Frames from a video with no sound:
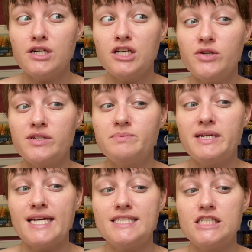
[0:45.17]

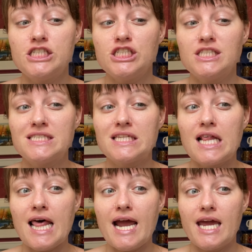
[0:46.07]
USPS is just
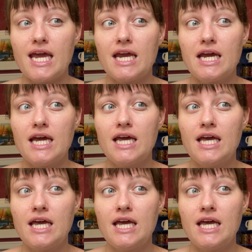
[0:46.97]
slacking